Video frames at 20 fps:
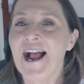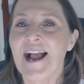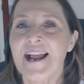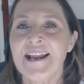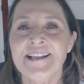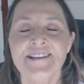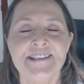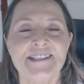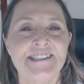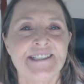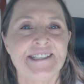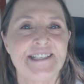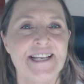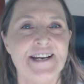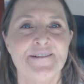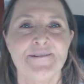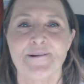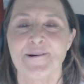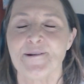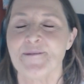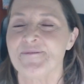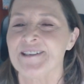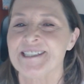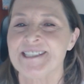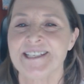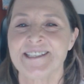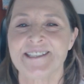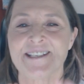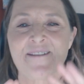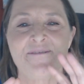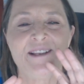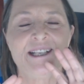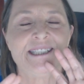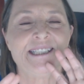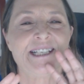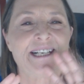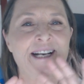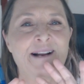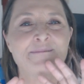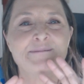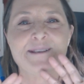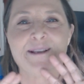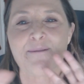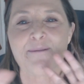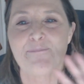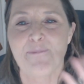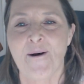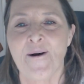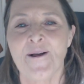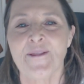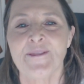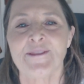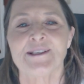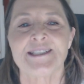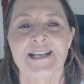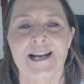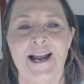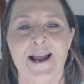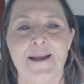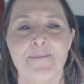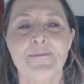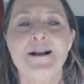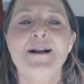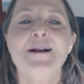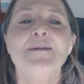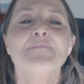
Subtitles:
In the C group, this is something that comes up all the time,